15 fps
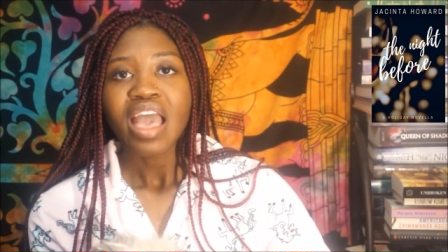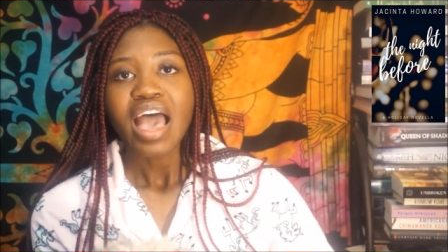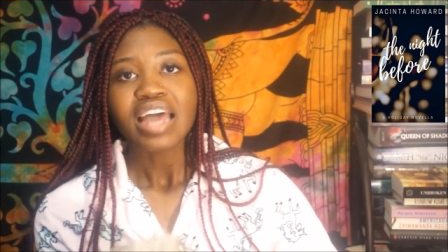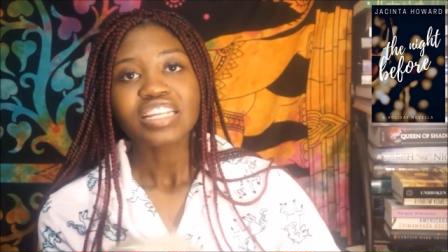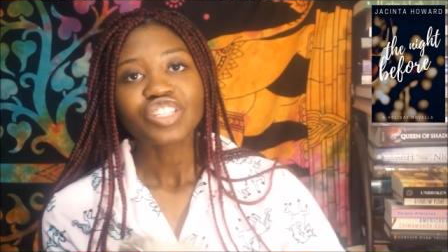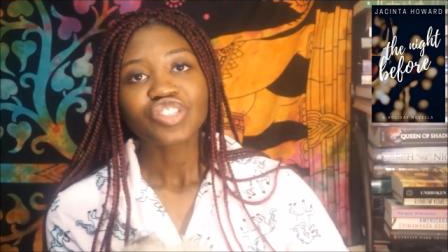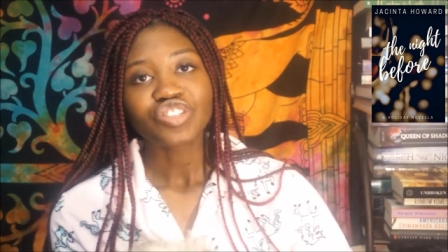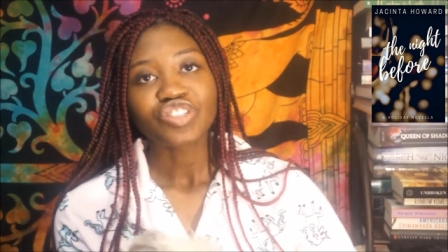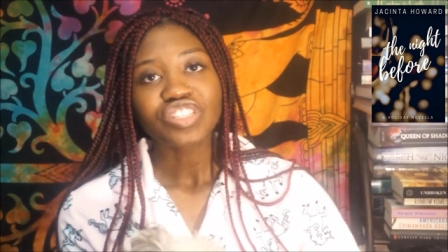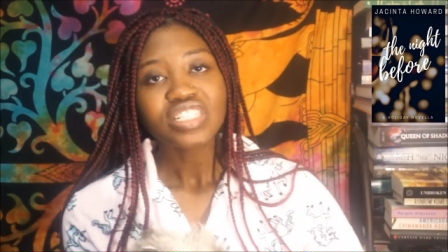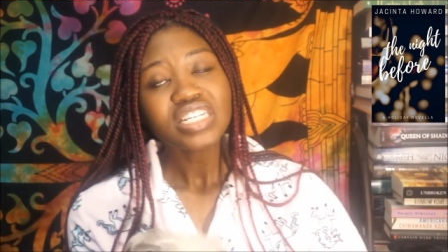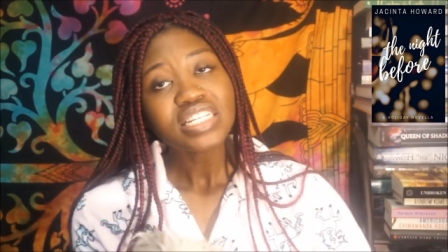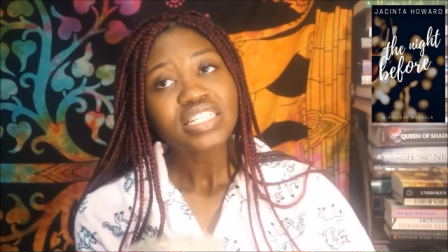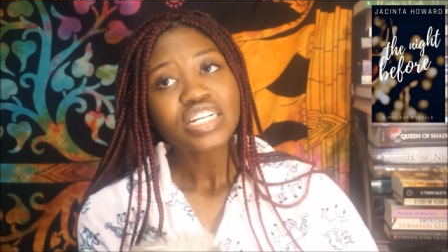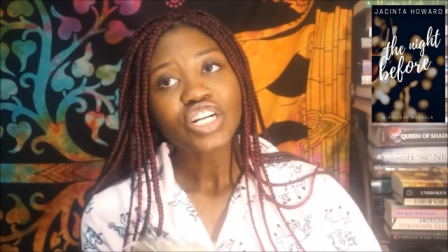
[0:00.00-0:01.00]
And he starts
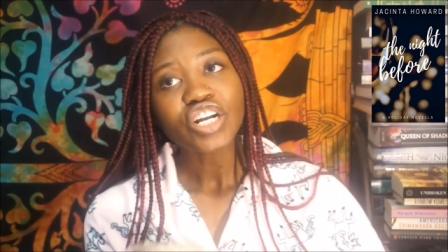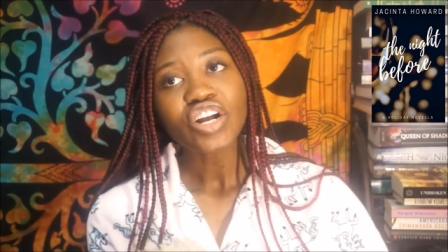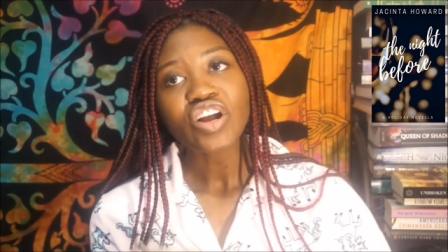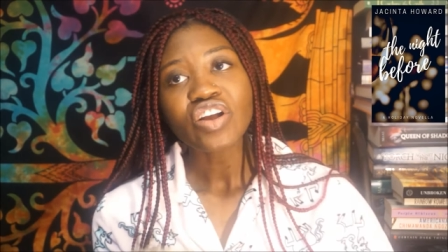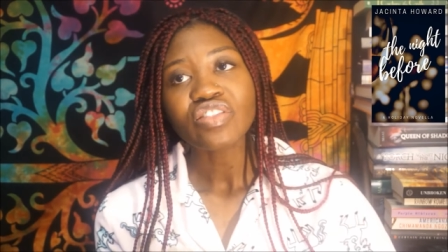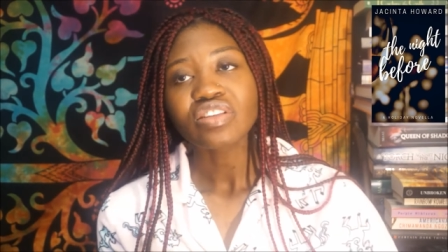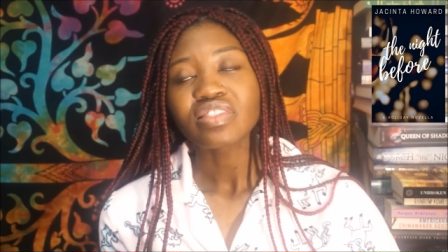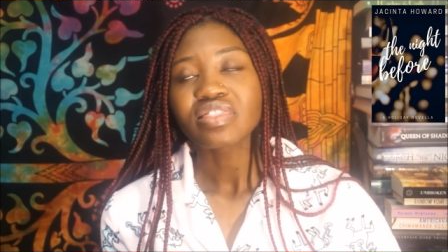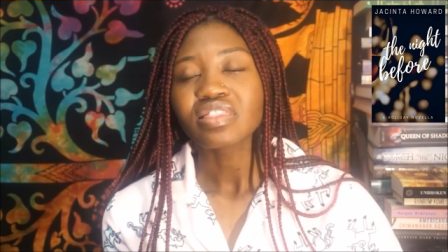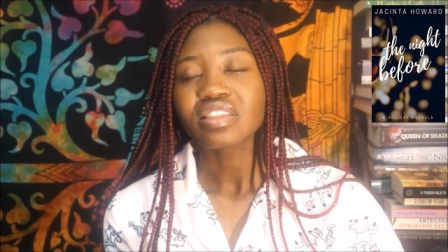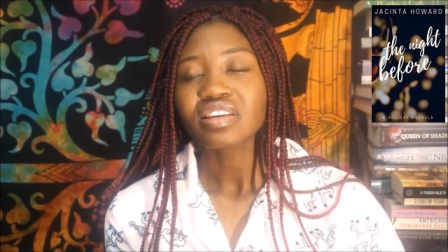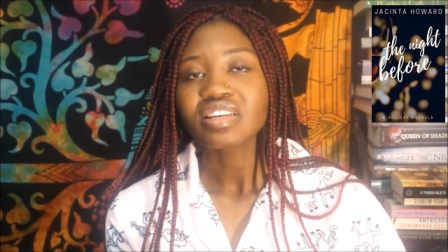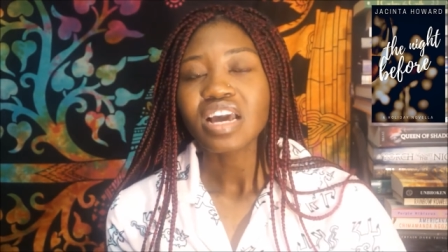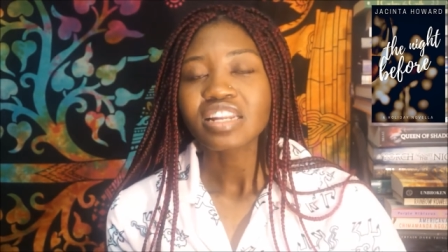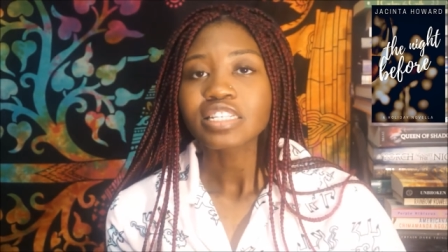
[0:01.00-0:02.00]
teasing her, and
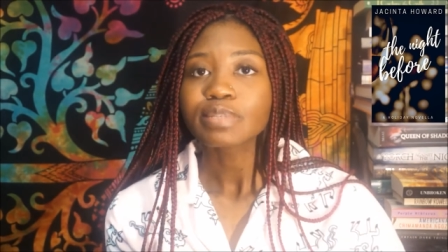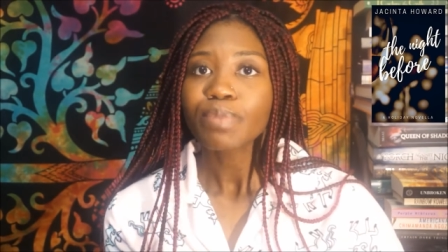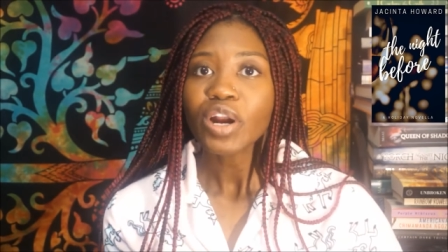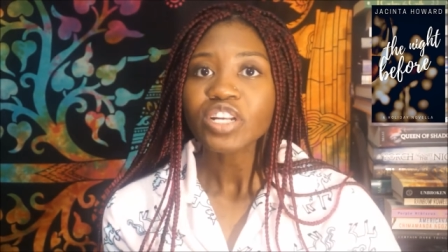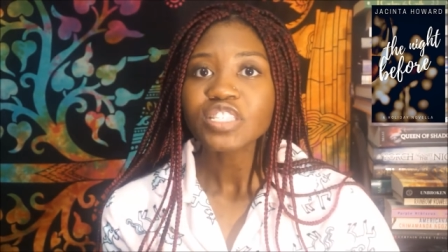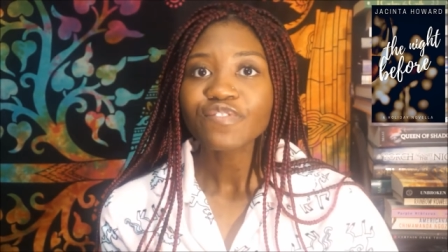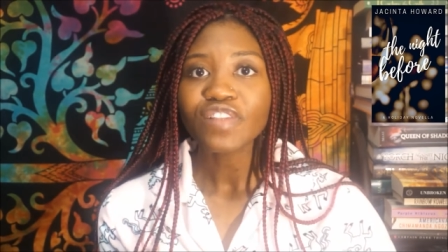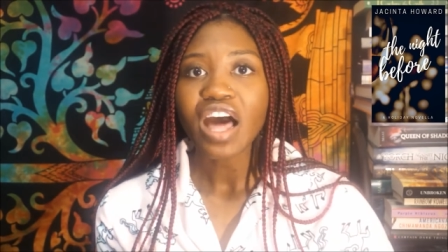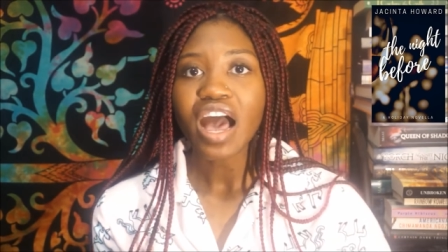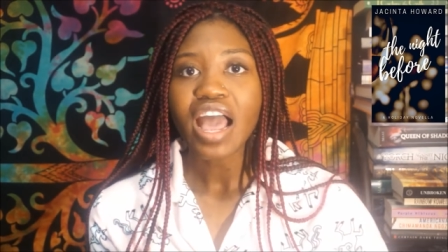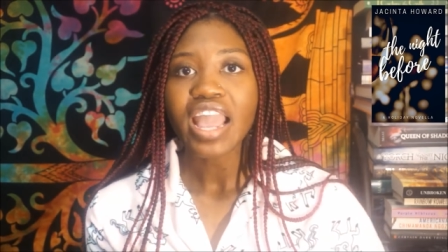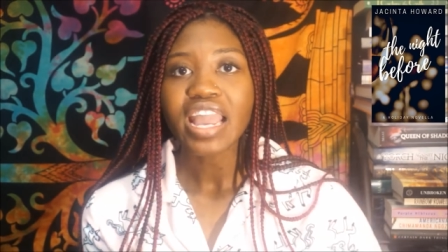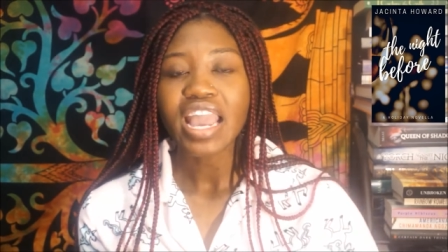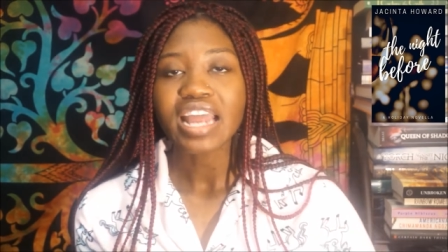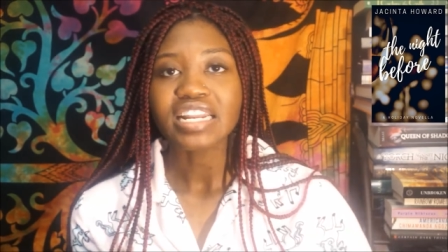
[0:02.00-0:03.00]
kind of sparks
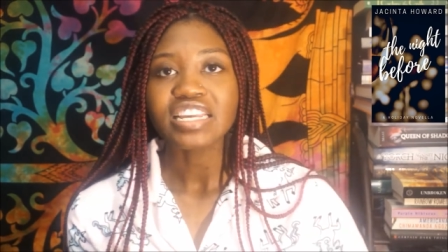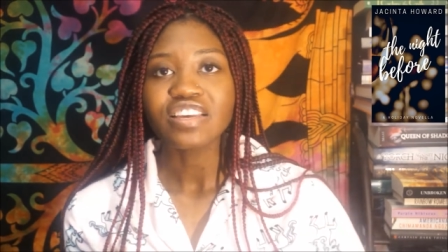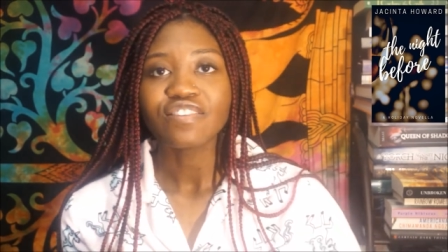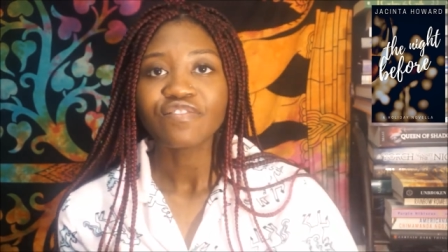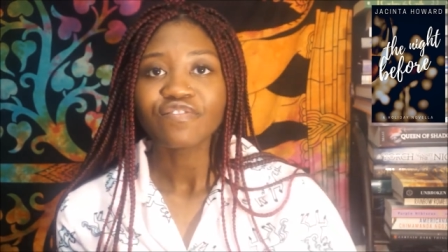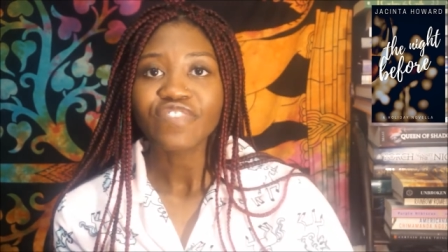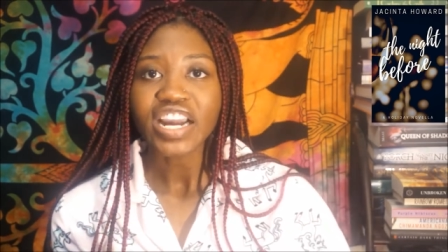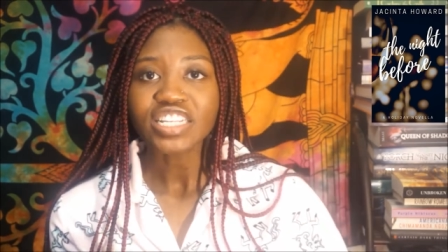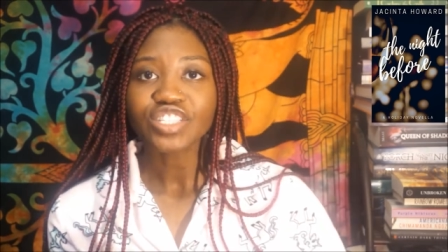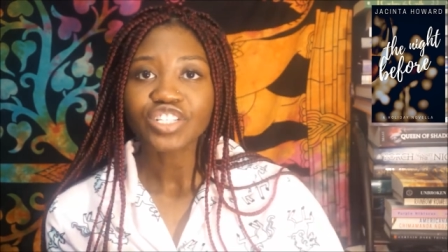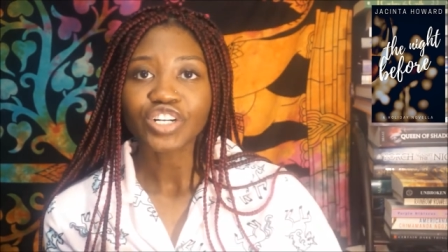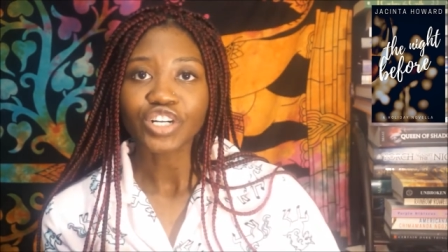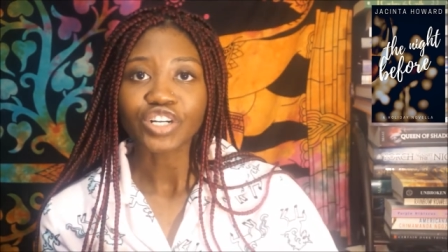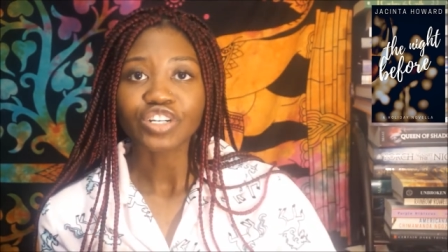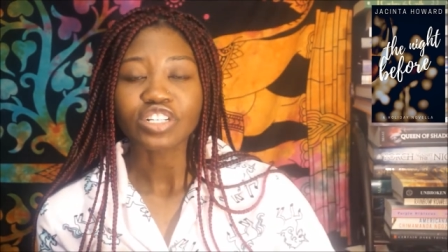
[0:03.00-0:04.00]
fly, and he invites
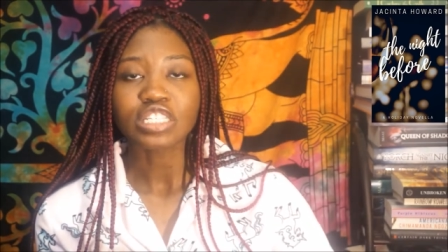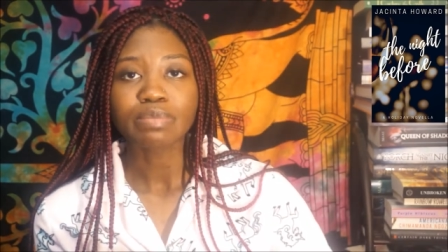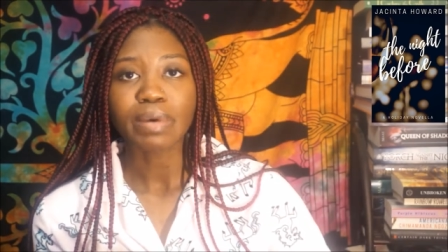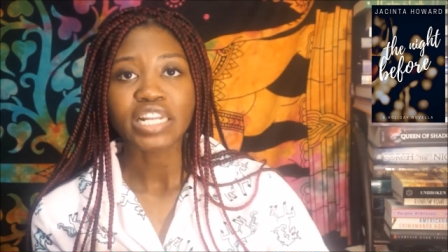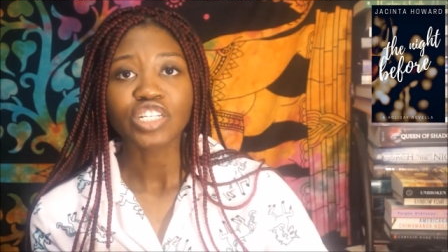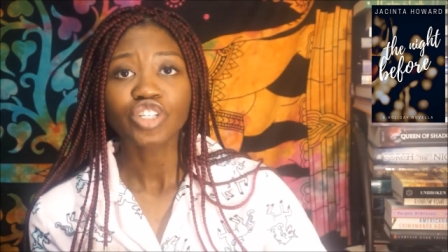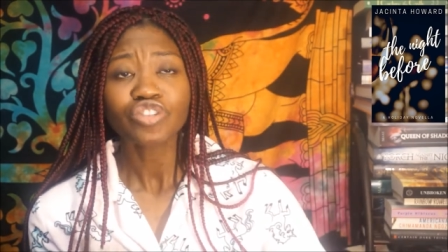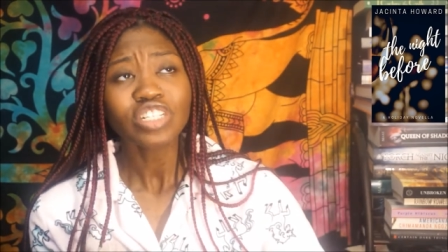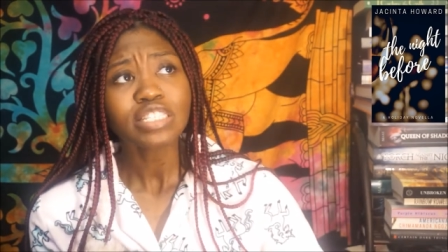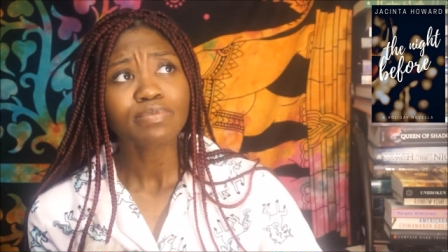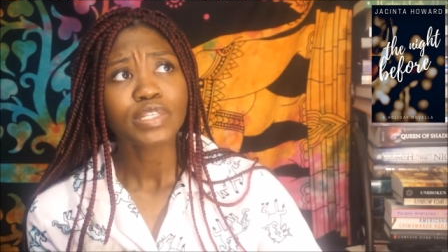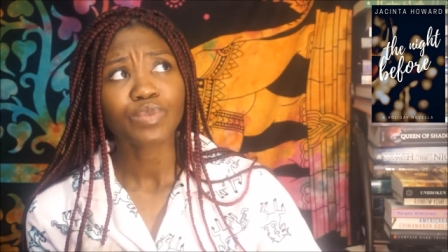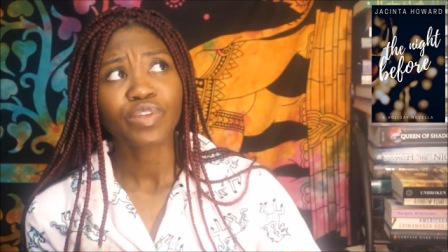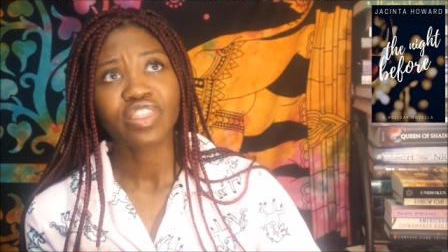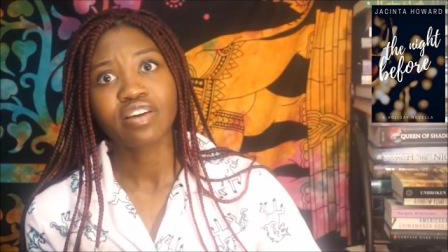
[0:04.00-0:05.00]
her to spend
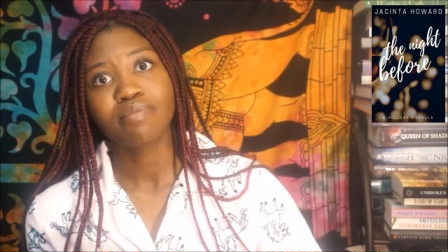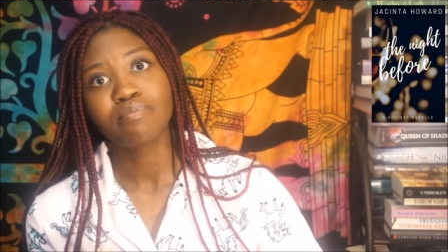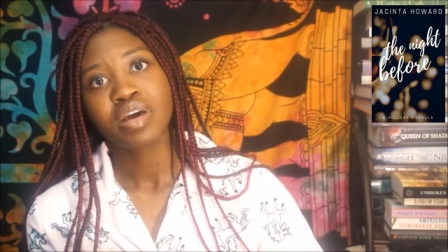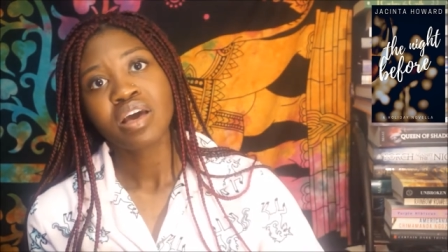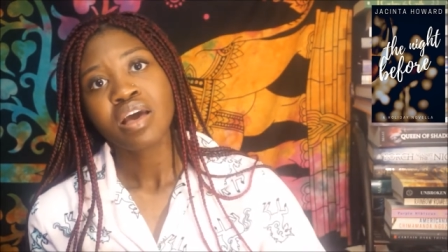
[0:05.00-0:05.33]
Christmas with him